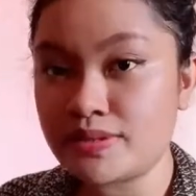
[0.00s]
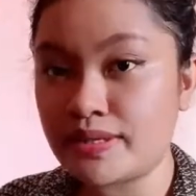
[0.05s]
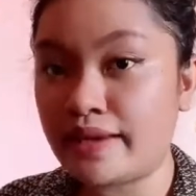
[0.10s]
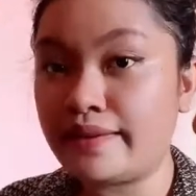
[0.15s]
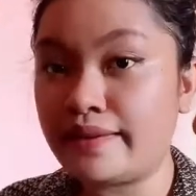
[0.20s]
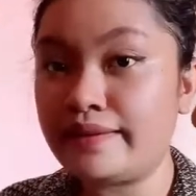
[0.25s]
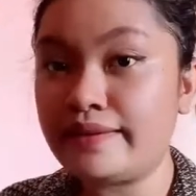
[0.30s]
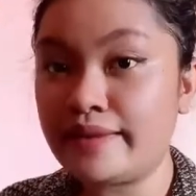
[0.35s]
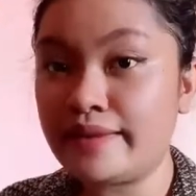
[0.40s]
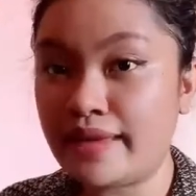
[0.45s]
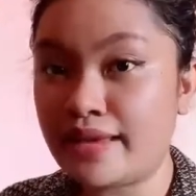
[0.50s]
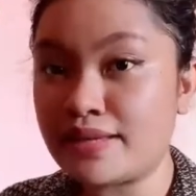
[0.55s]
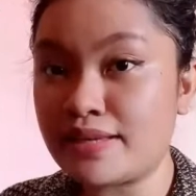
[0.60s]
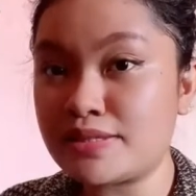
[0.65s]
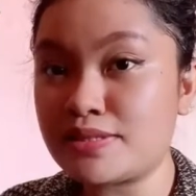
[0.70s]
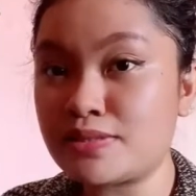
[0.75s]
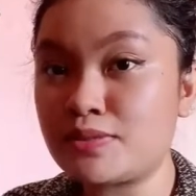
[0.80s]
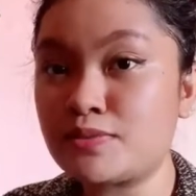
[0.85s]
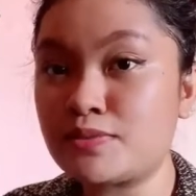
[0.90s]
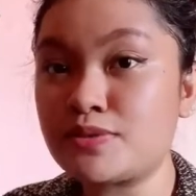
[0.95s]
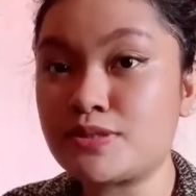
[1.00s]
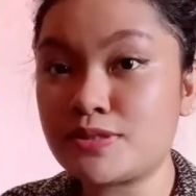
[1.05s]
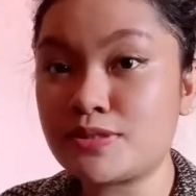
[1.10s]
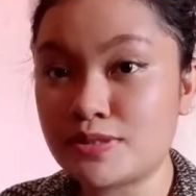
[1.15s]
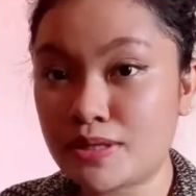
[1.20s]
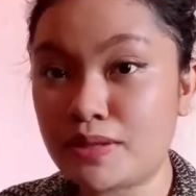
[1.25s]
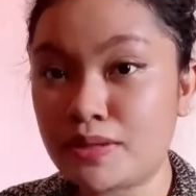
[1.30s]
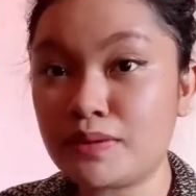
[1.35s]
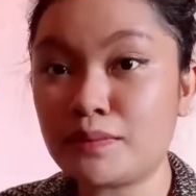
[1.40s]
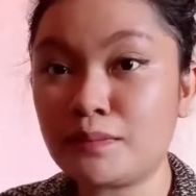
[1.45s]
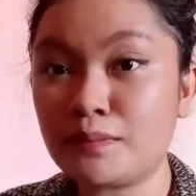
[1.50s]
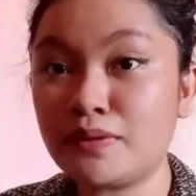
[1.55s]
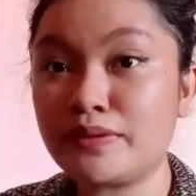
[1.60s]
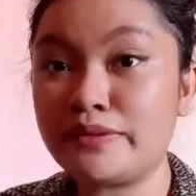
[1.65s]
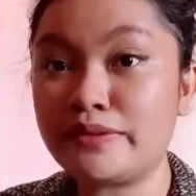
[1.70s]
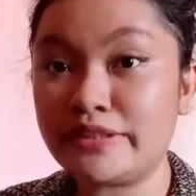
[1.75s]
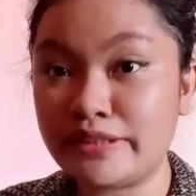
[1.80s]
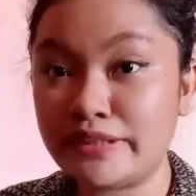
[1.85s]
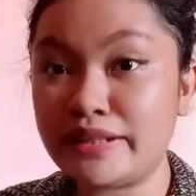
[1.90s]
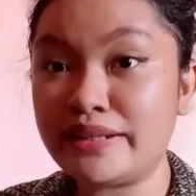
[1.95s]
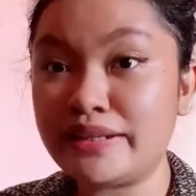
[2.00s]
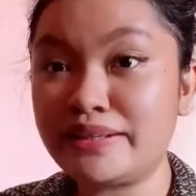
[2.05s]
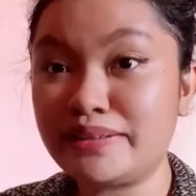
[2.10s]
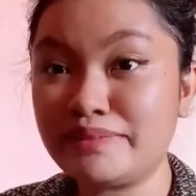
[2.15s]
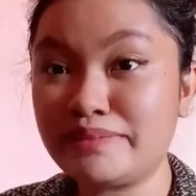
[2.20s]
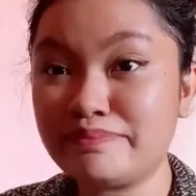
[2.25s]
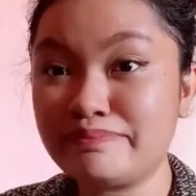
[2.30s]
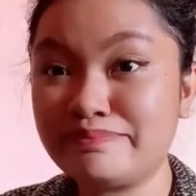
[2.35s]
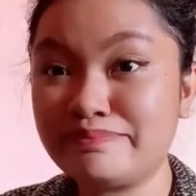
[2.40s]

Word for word: and yes to sustainable reading.